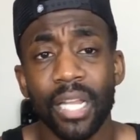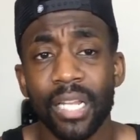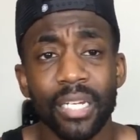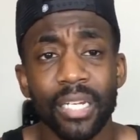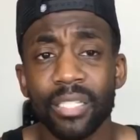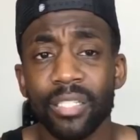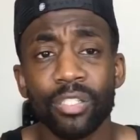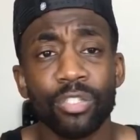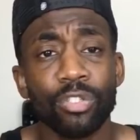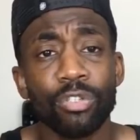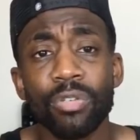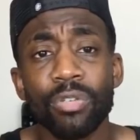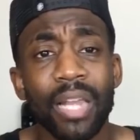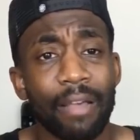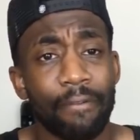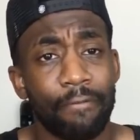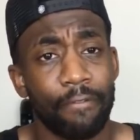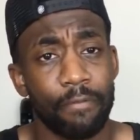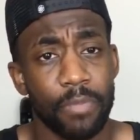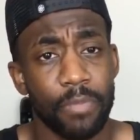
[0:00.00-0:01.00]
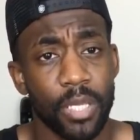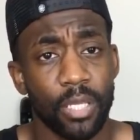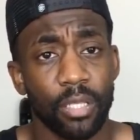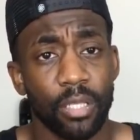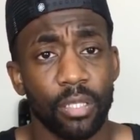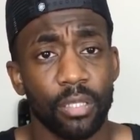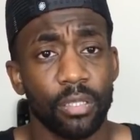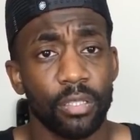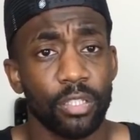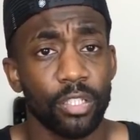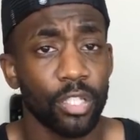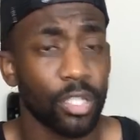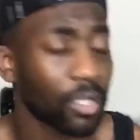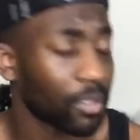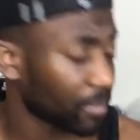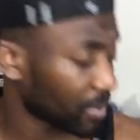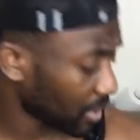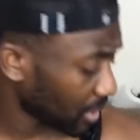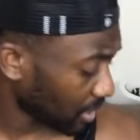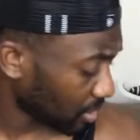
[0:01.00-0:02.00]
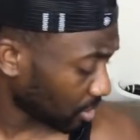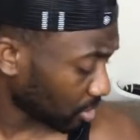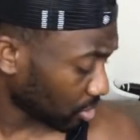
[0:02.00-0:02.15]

Like, it doesn't do that for me. Do you know what I'm saying?